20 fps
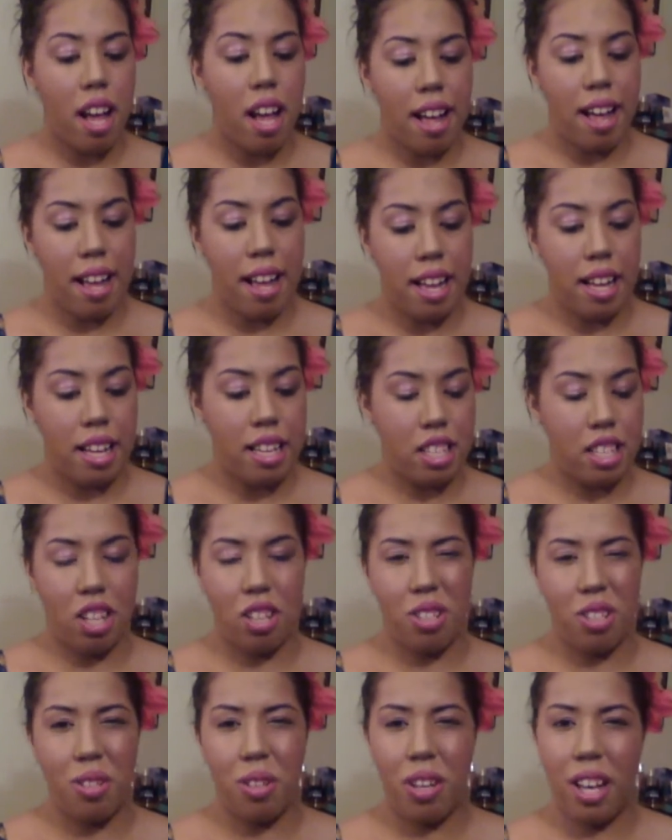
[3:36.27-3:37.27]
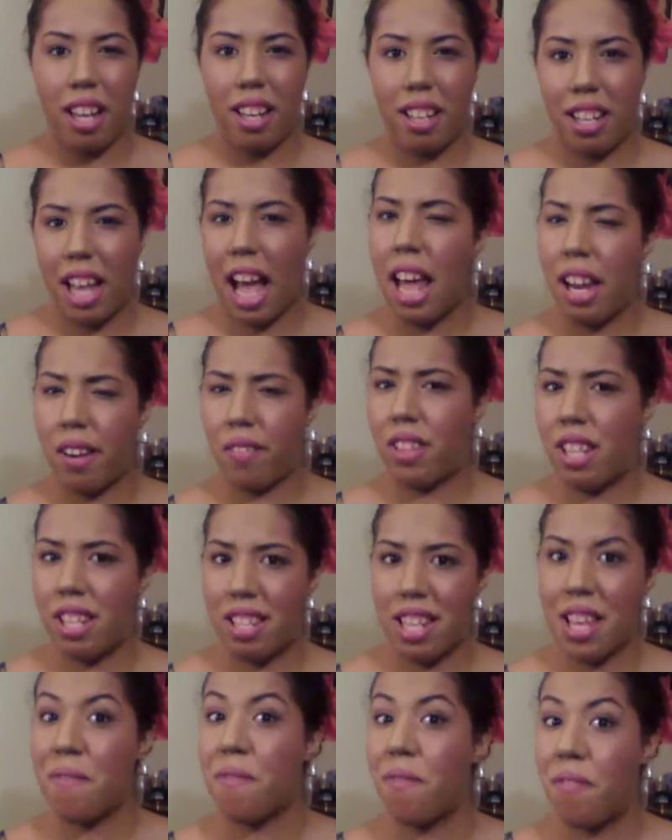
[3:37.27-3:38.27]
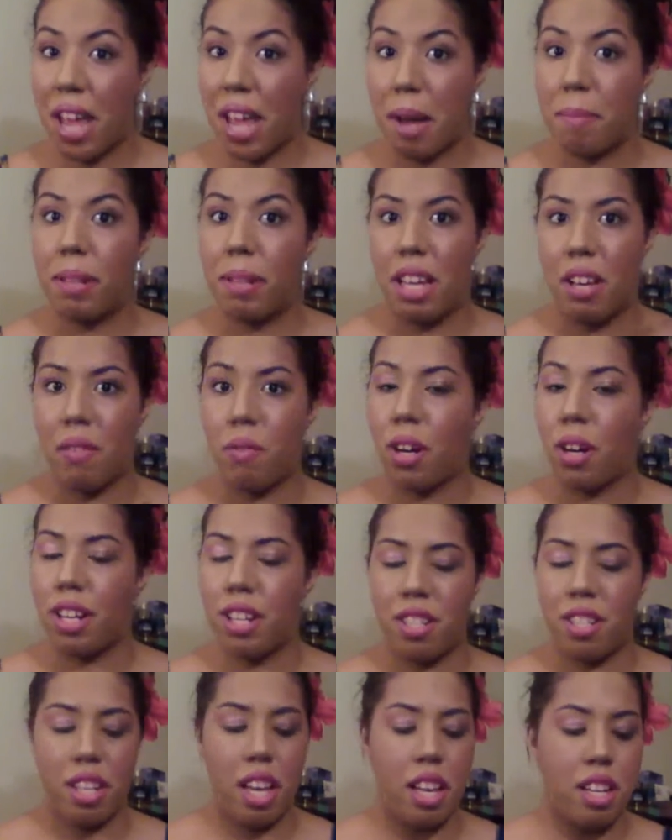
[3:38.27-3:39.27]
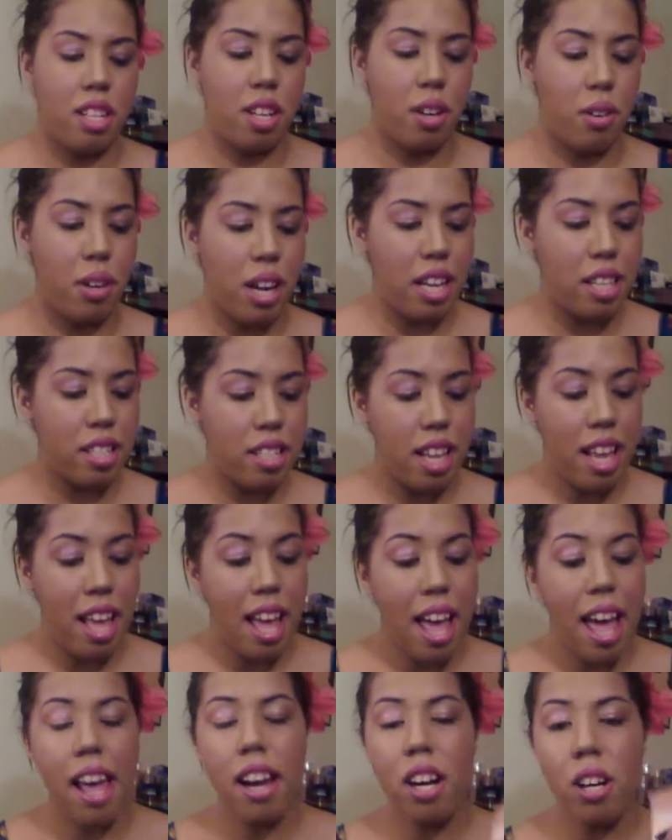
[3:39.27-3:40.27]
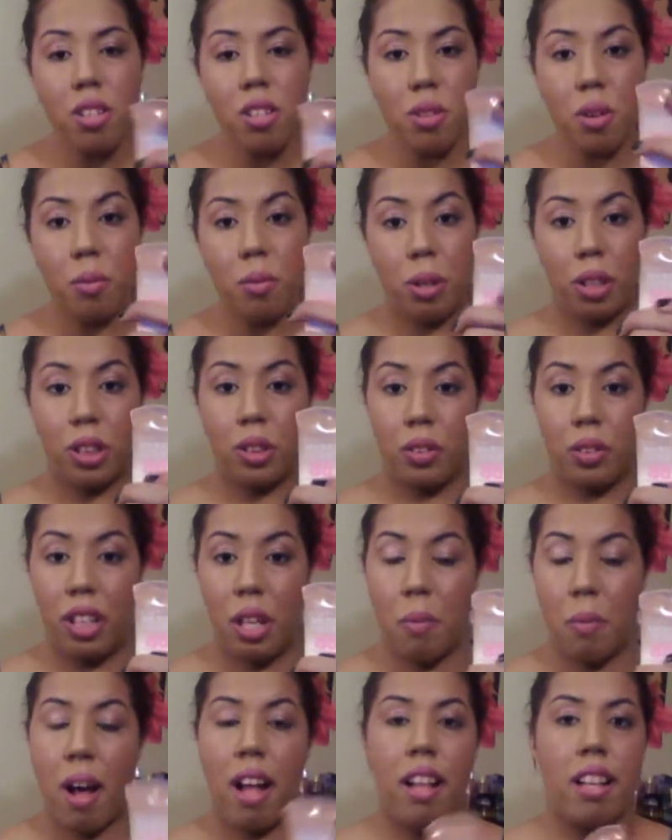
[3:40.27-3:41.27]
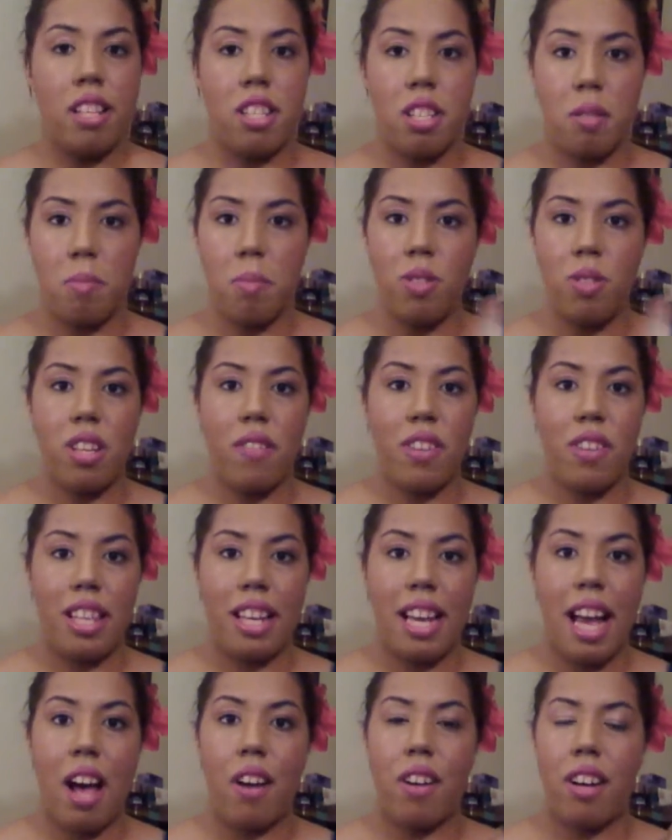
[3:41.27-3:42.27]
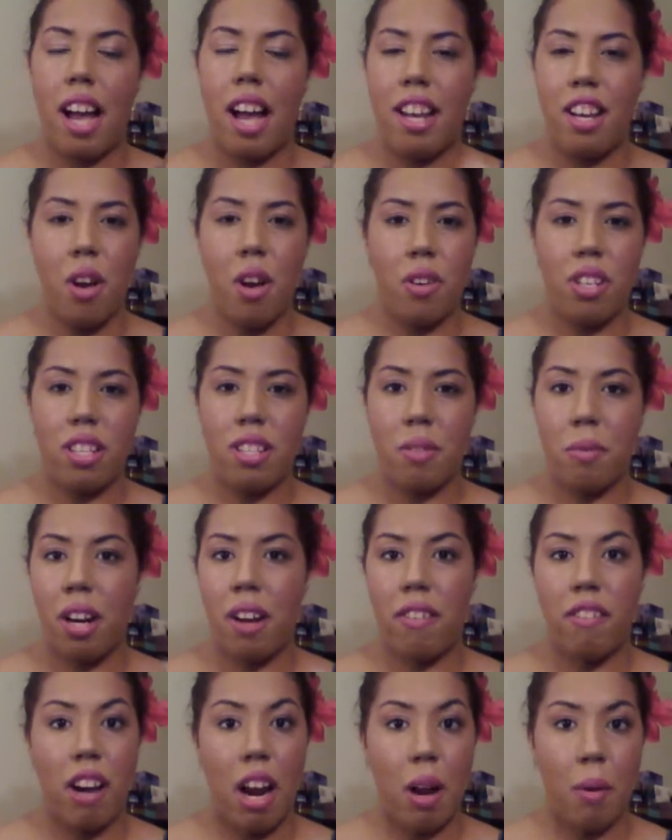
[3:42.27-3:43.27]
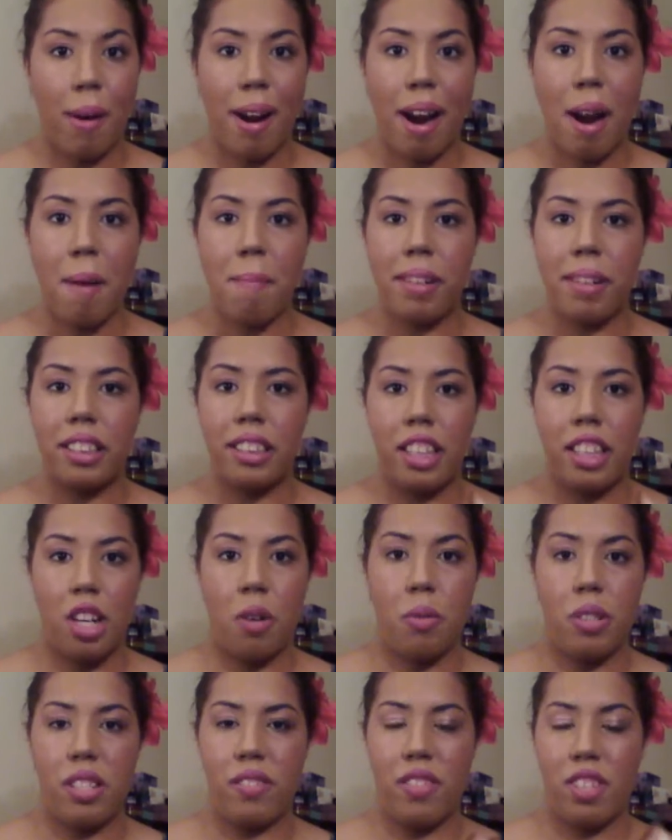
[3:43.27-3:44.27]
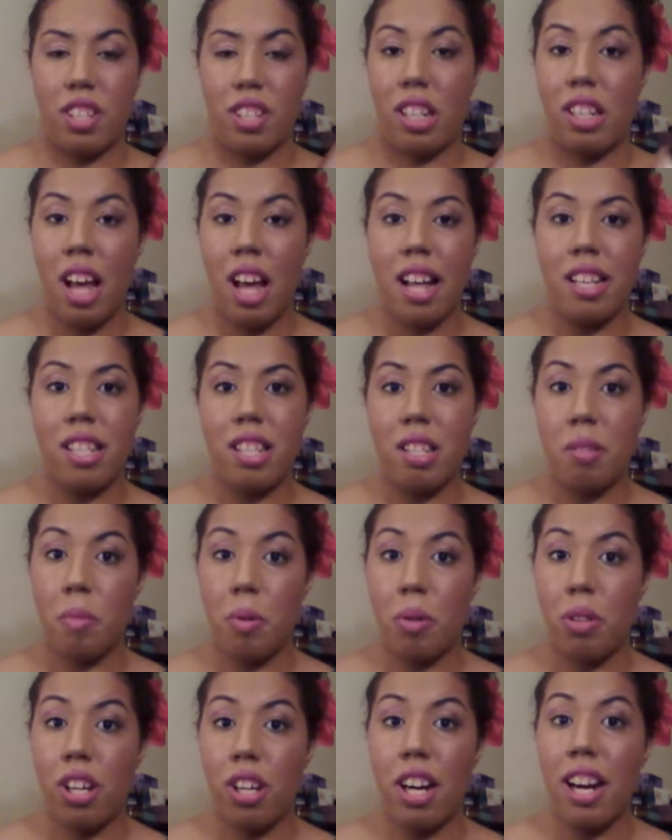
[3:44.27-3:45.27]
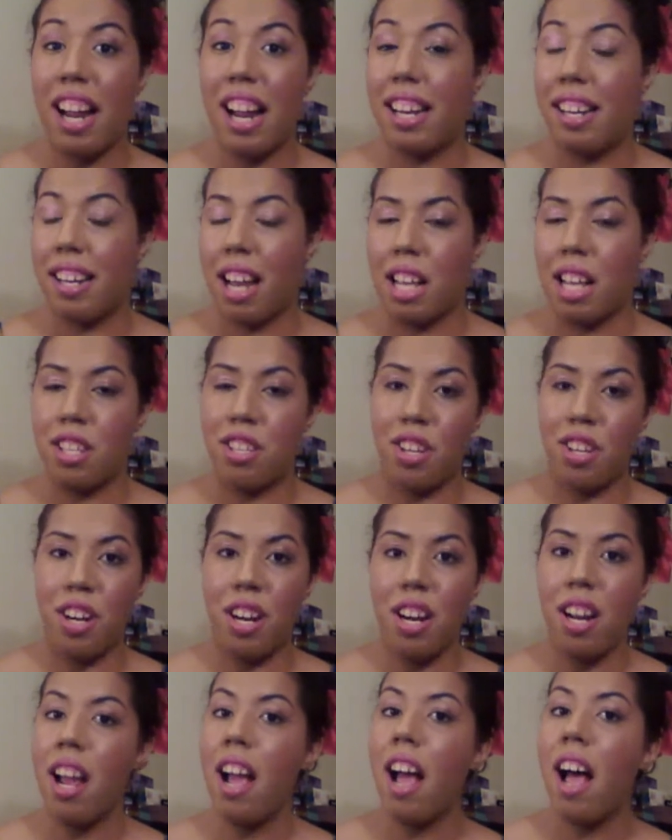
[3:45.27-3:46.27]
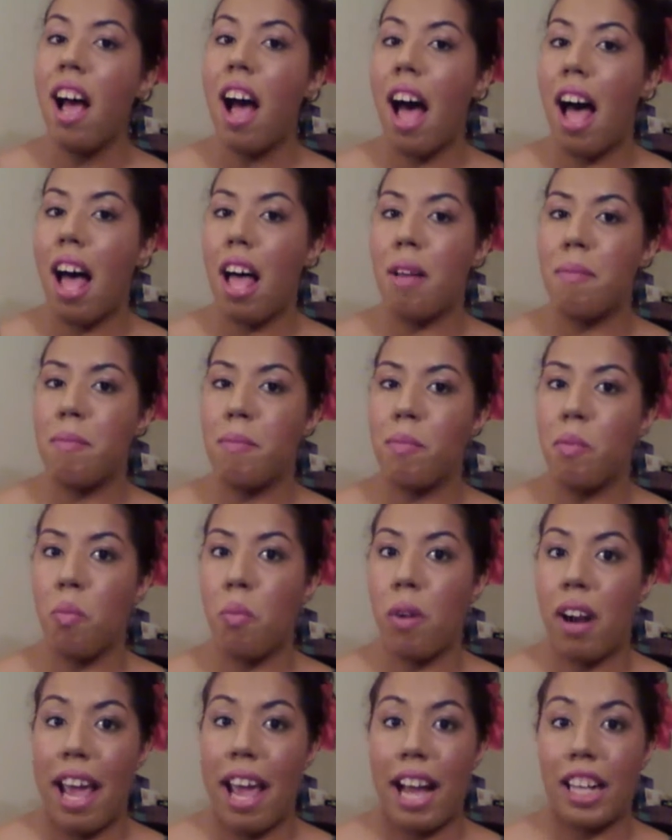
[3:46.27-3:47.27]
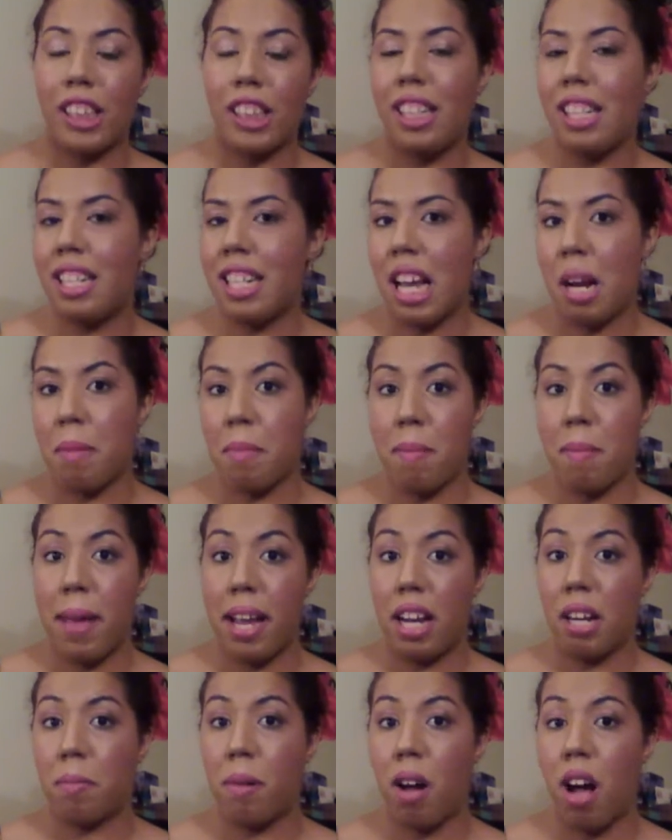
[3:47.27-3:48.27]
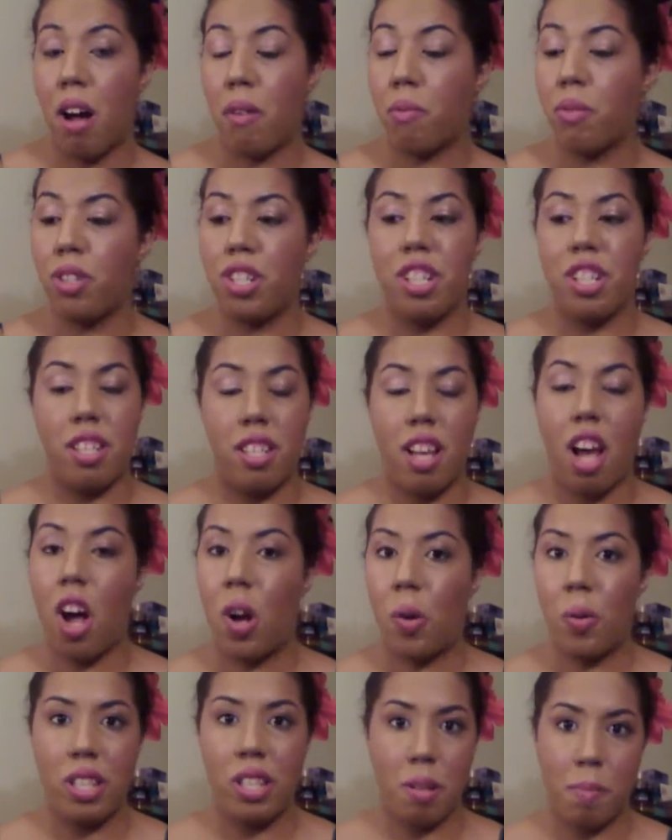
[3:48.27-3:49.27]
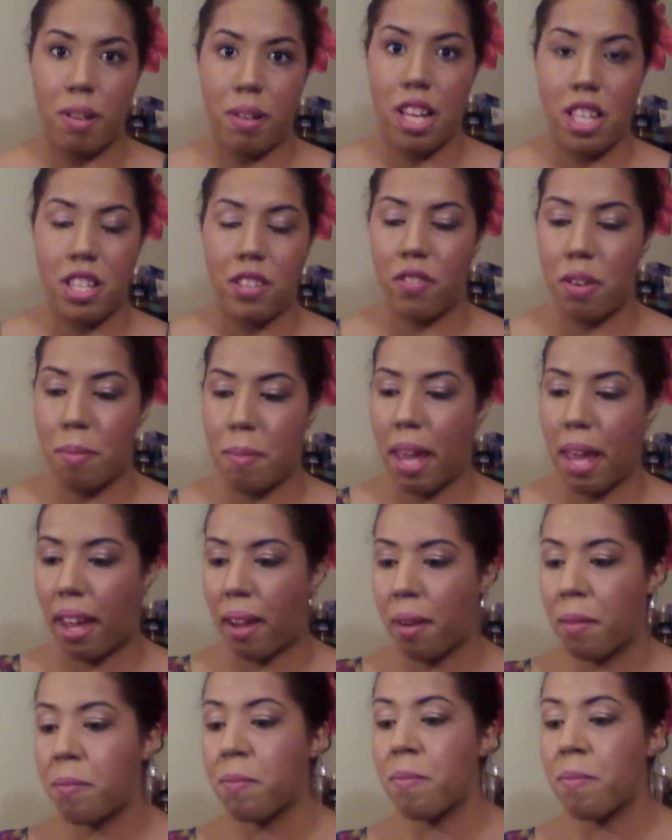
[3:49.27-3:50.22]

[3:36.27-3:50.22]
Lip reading: As long as you get kind of in the same family of what your skin tone is. And also it works really well. It smooths everything out. I notice that whenever I wear it, my skin always feels a lot smoother and nicer when I actually take my makeup off, which is always a plus for me.